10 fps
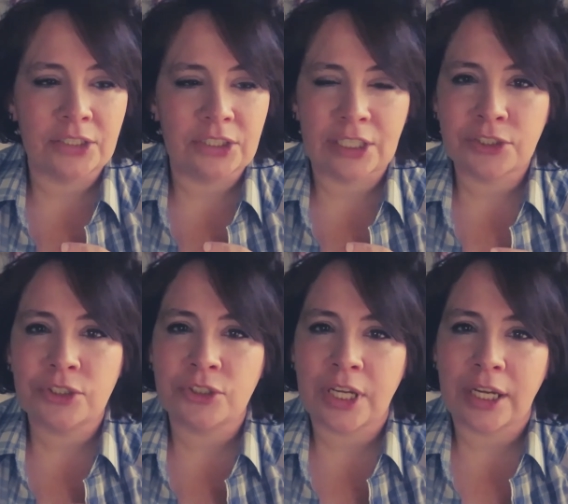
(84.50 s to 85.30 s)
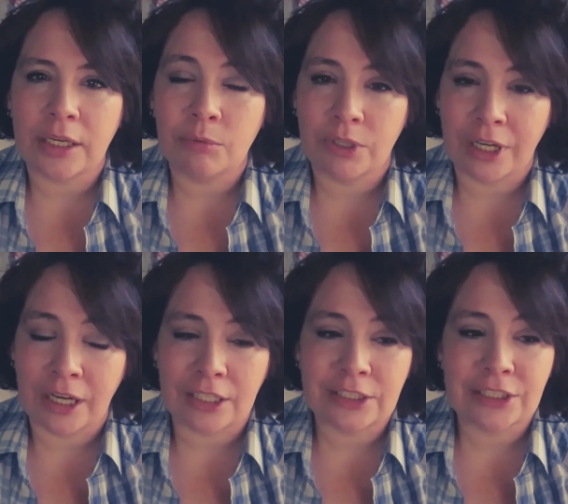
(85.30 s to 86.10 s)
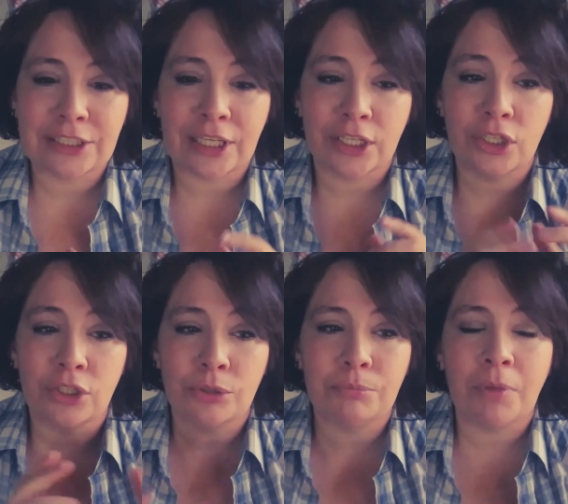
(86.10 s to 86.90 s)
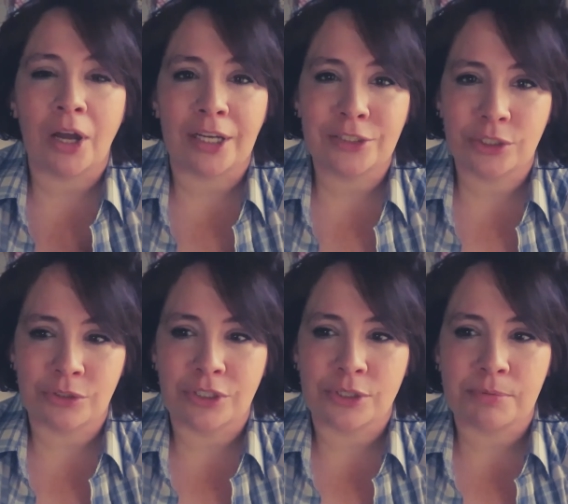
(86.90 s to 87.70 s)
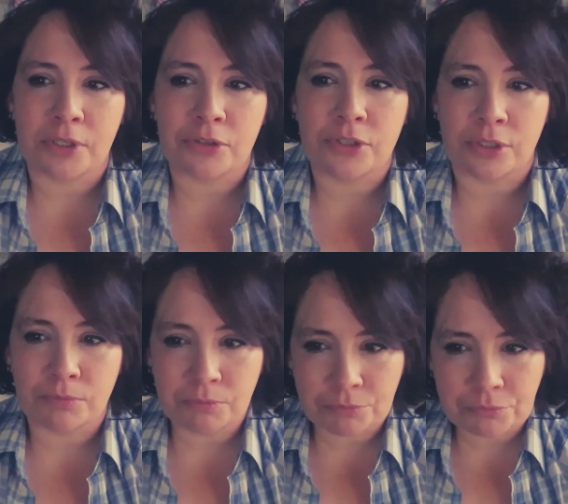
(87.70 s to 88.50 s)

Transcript: Yesterday, when I had to say goodbye to this person,